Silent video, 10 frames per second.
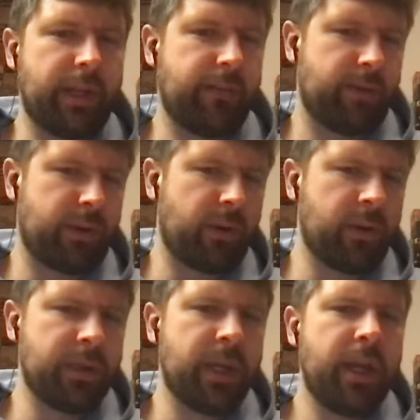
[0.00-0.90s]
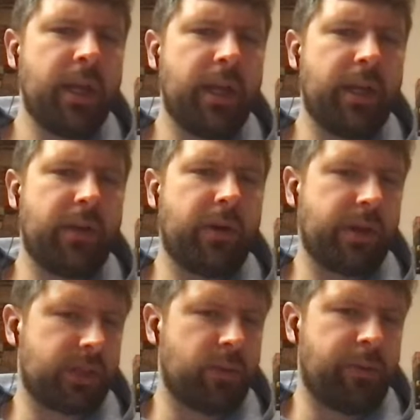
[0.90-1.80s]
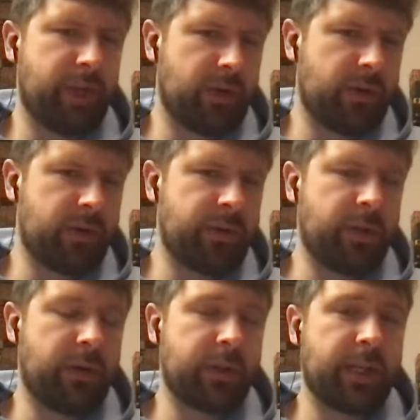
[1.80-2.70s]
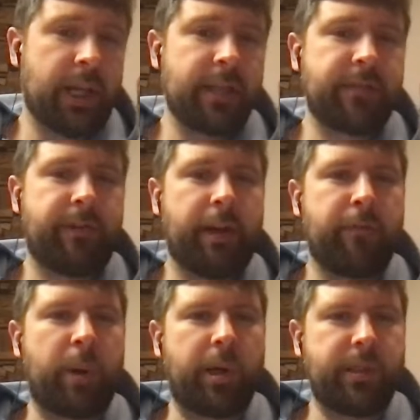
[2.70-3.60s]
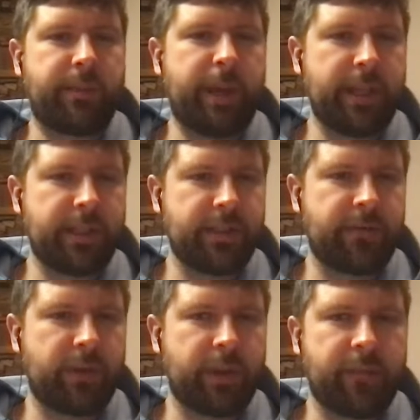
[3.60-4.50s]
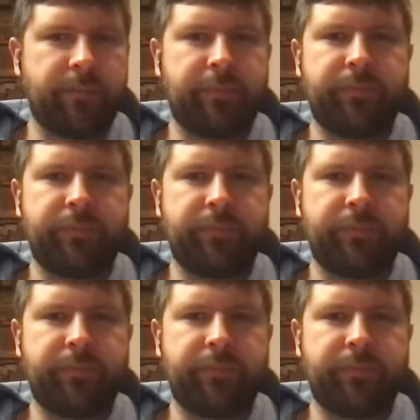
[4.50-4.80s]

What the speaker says: them with gold, and their hooks will be gold, and you are to cast 5 bronze bases for them.